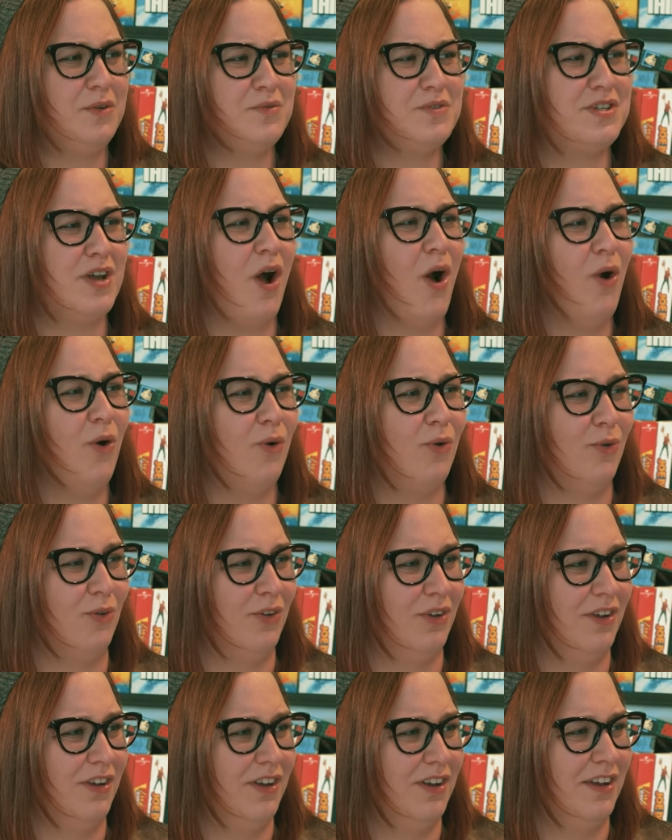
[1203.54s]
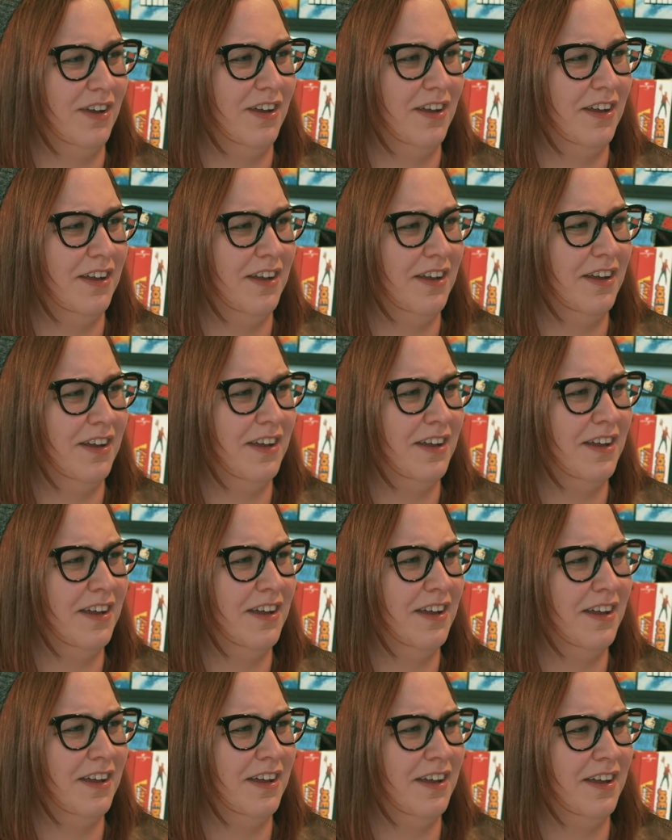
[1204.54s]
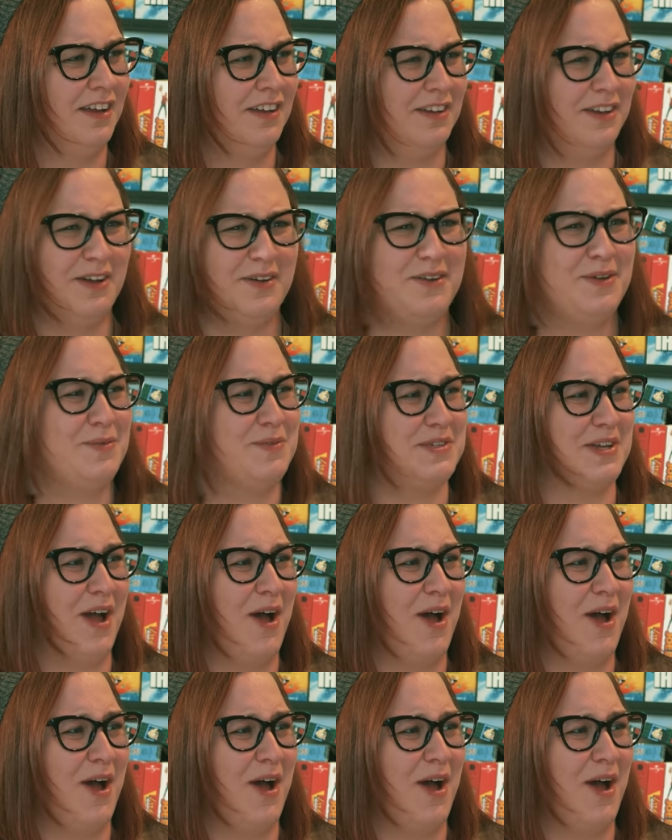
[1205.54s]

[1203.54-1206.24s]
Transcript: you don't. Yeah, you do. No, uh,